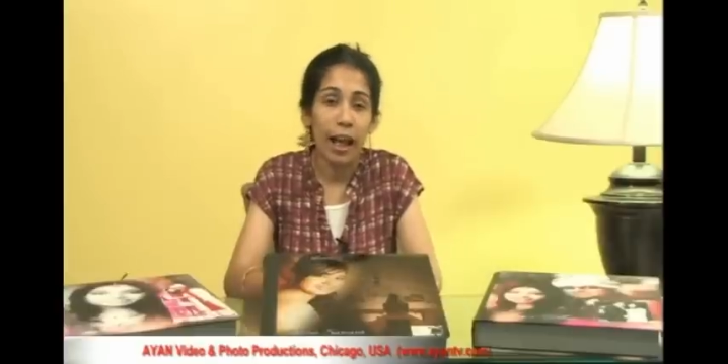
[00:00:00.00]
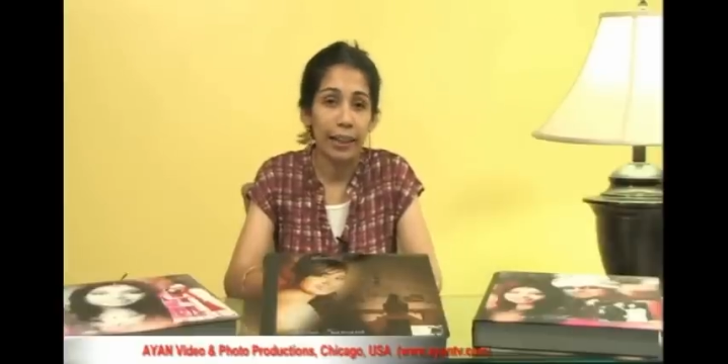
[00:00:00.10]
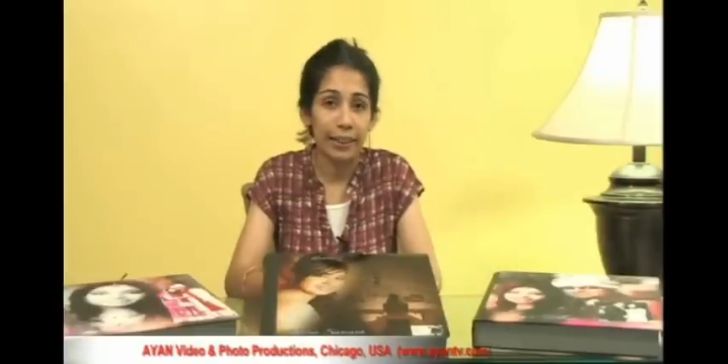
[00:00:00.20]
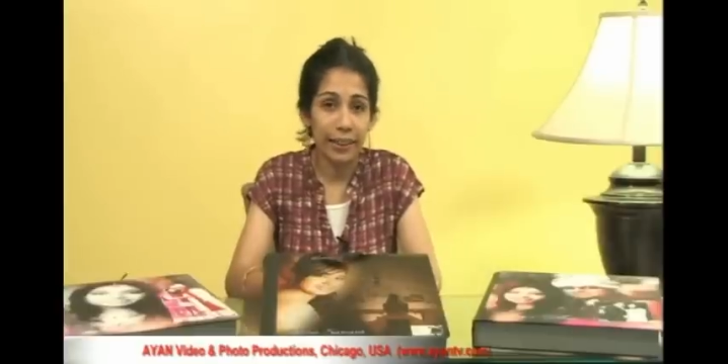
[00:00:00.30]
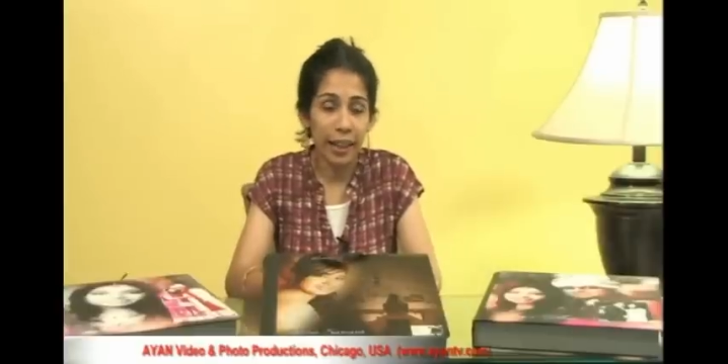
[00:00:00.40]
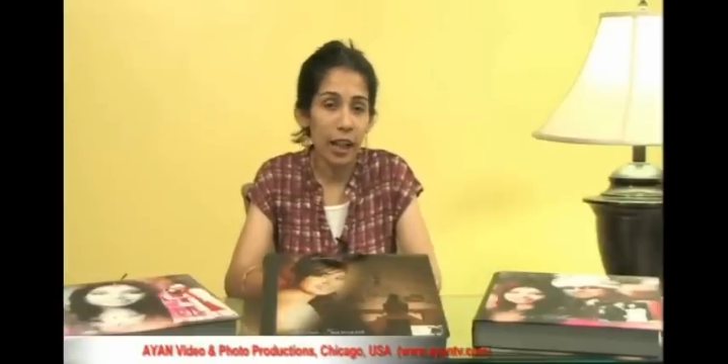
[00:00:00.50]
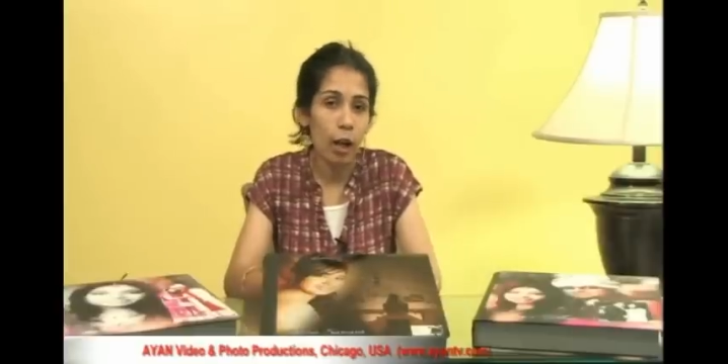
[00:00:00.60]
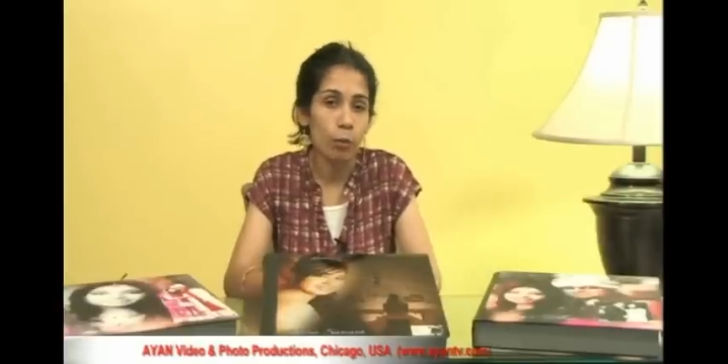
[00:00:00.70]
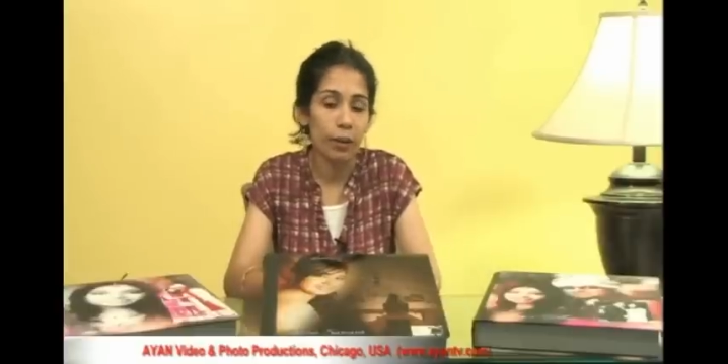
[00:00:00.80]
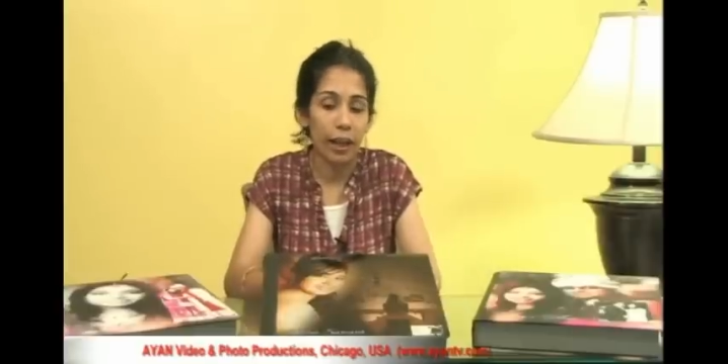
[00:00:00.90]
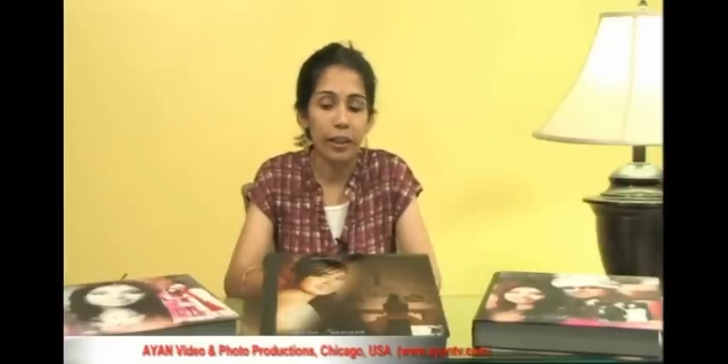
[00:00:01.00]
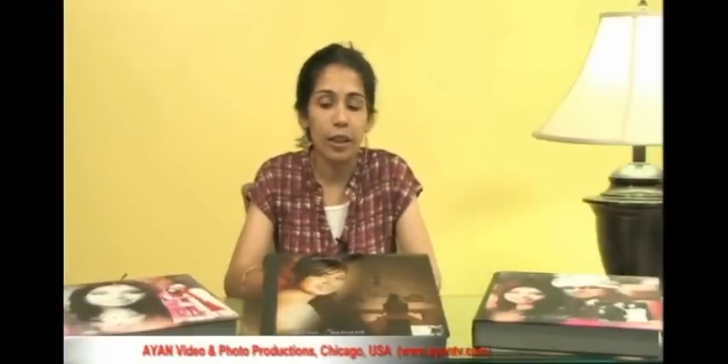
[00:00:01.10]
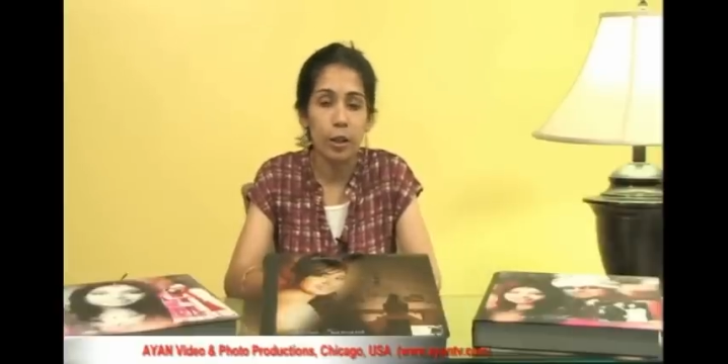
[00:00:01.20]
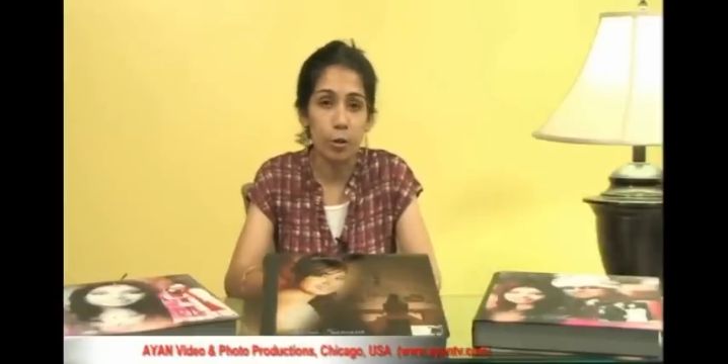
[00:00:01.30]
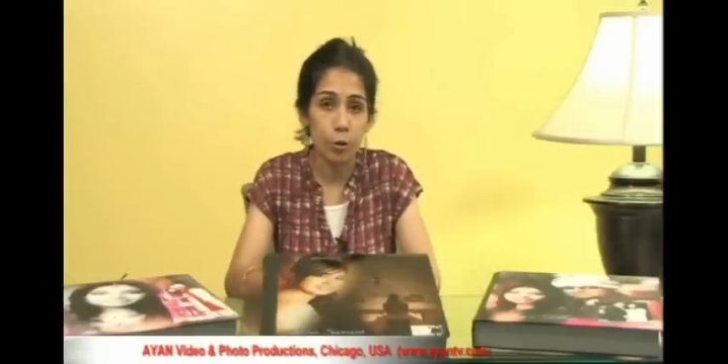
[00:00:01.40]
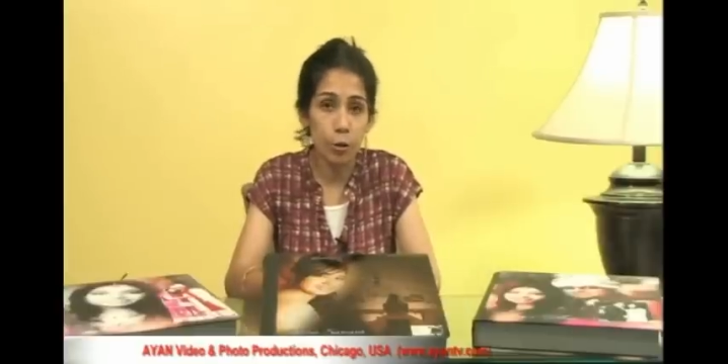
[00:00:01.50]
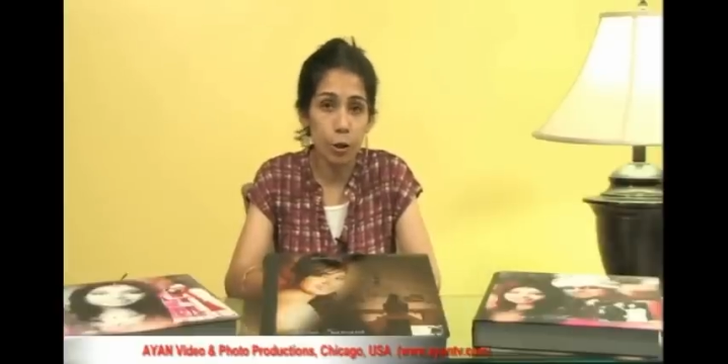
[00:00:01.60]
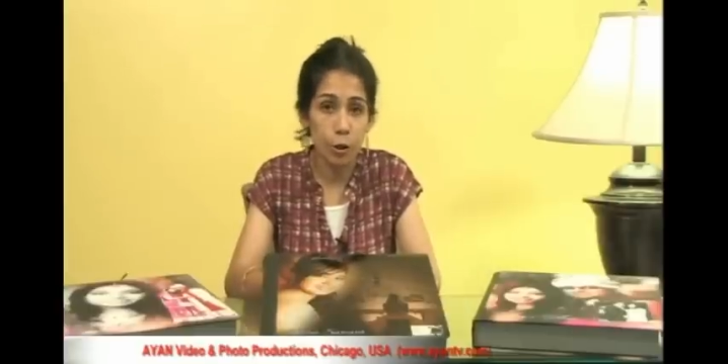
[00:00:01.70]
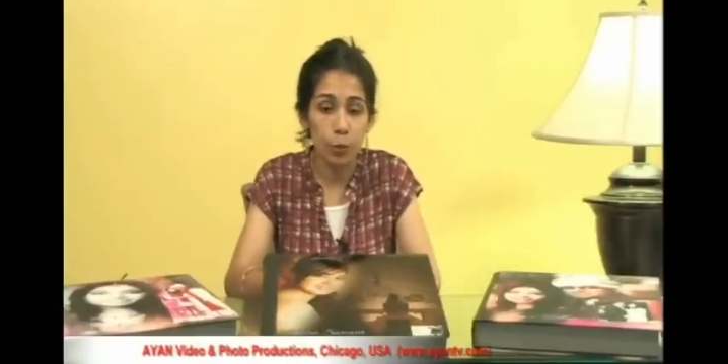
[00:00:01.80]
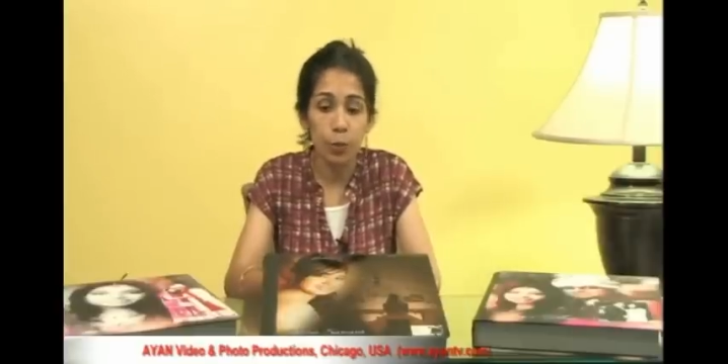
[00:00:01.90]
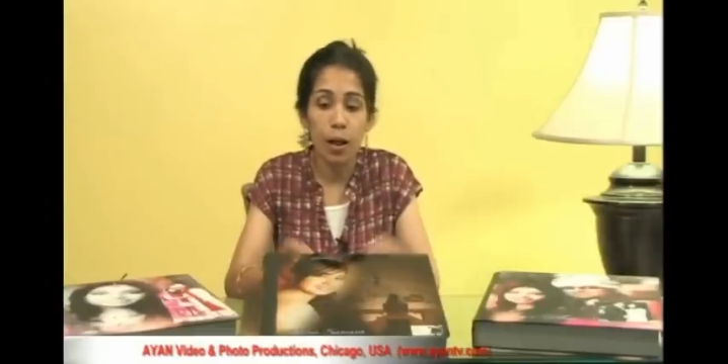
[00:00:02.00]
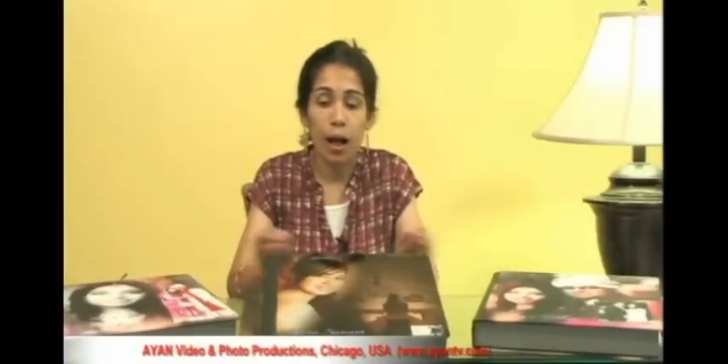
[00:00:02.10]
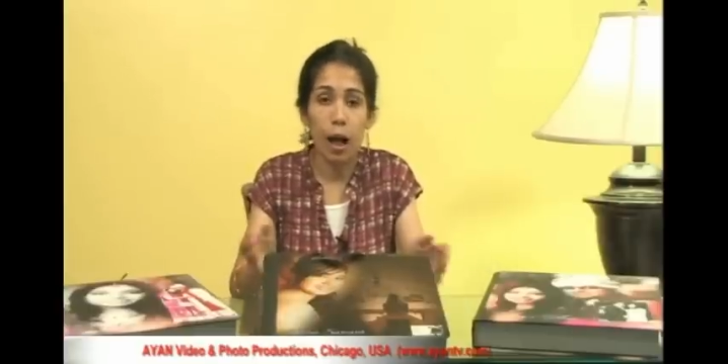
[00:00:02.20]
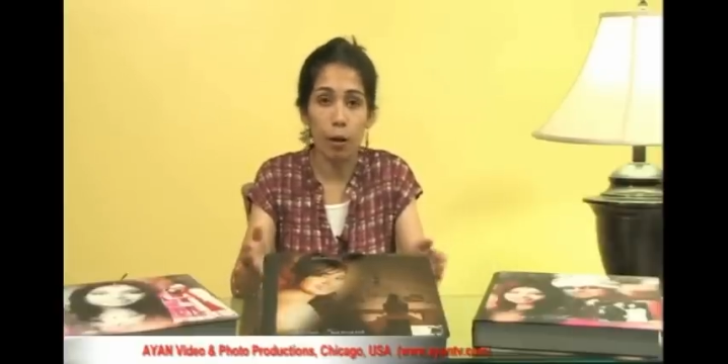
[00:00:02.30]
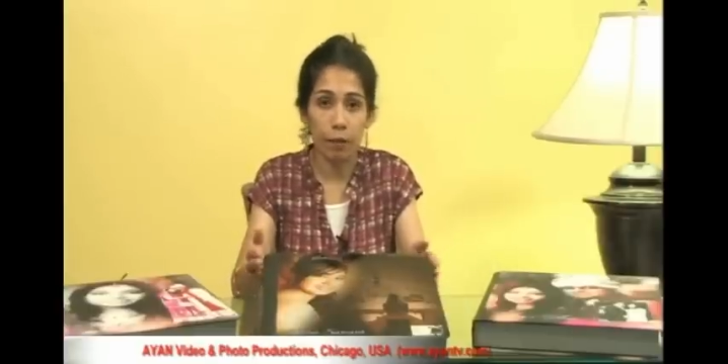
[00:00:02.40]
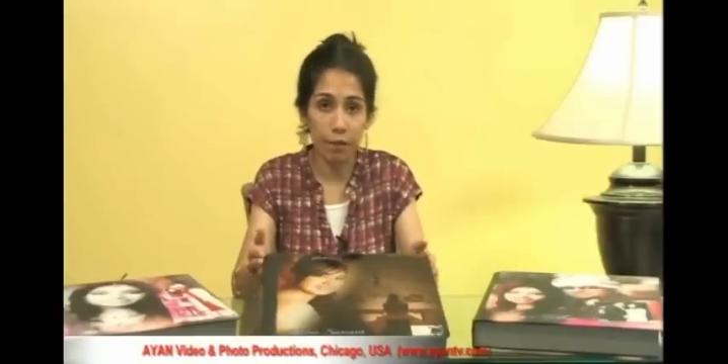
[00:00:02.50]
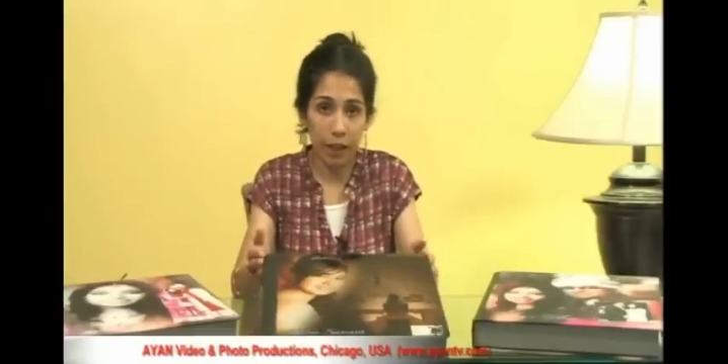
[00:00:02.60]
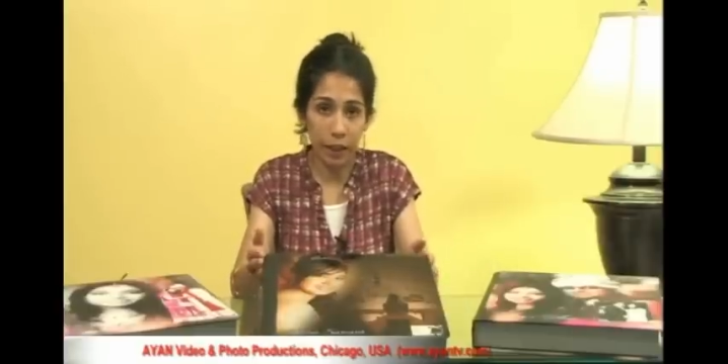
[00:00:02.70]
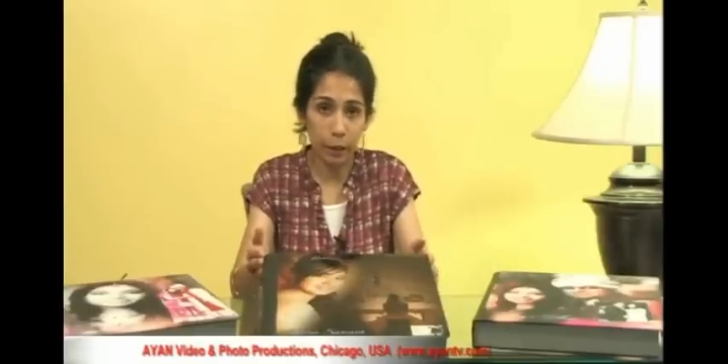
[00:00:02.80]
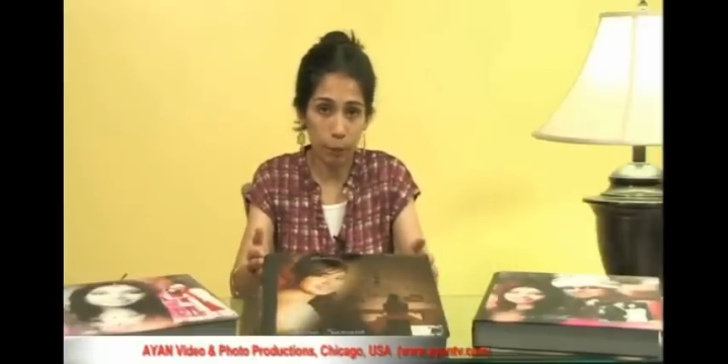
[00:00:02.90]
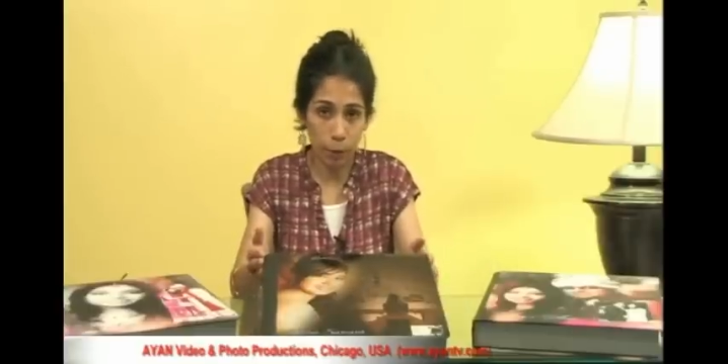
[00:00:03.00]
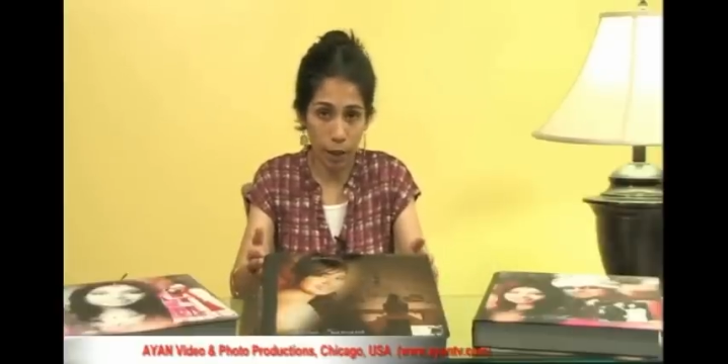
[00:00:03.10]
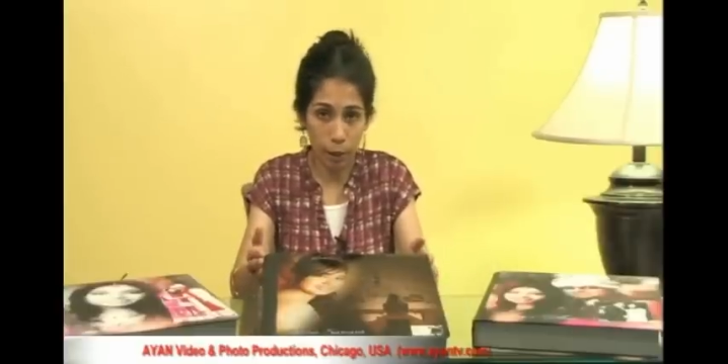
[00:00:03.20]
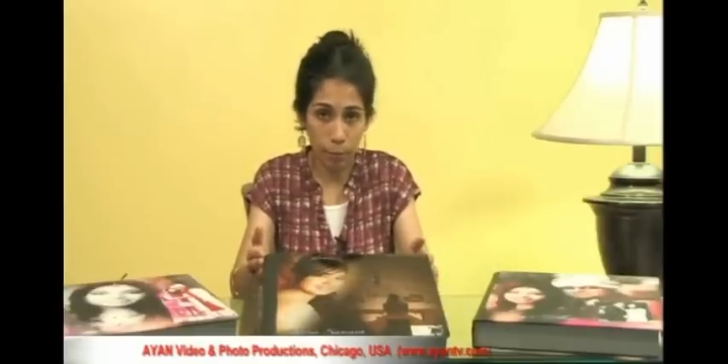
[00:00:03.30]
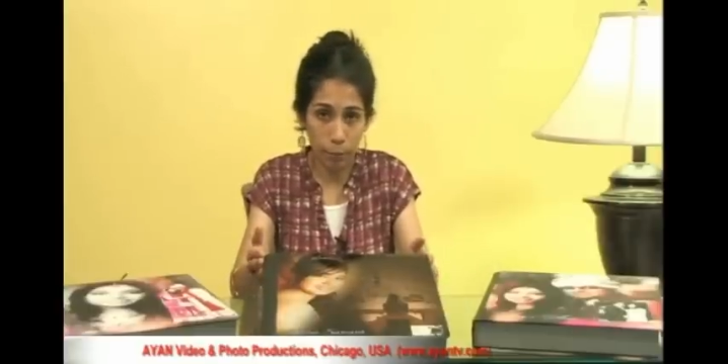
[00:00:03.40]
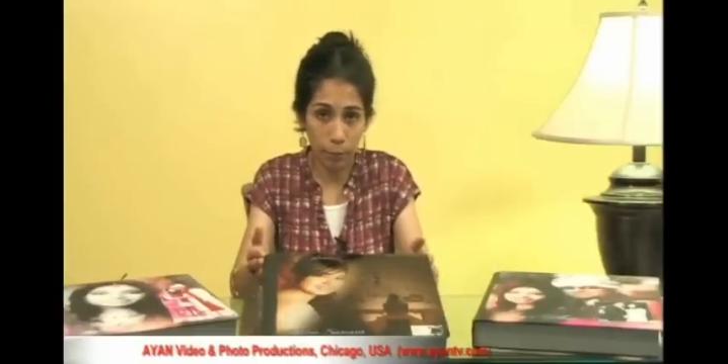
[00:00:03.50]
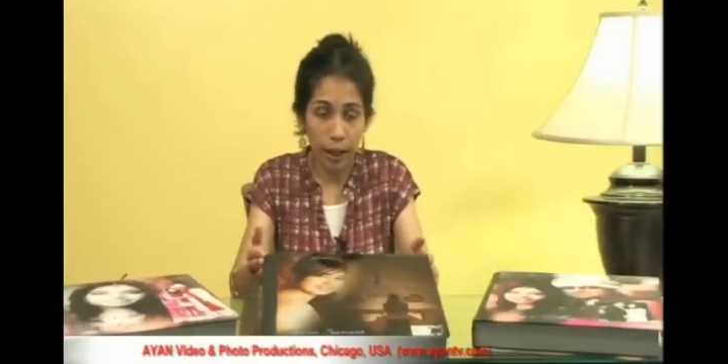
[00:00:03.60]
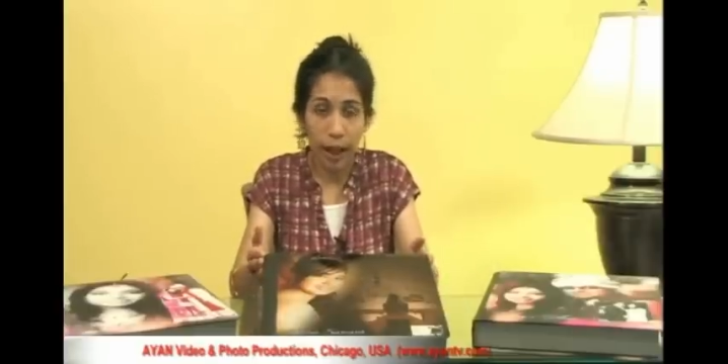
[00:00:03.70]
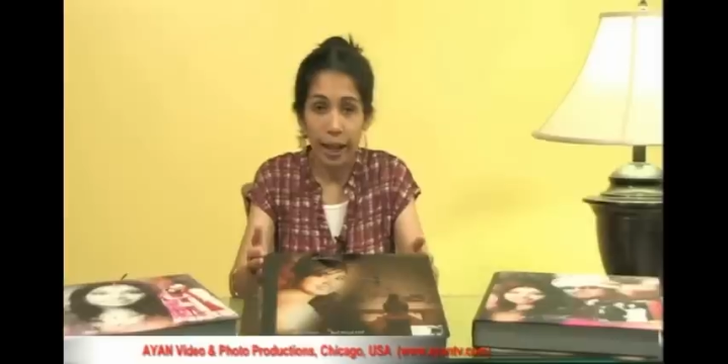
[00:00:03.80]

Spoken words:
and today I would like to introduce to you our flash mount album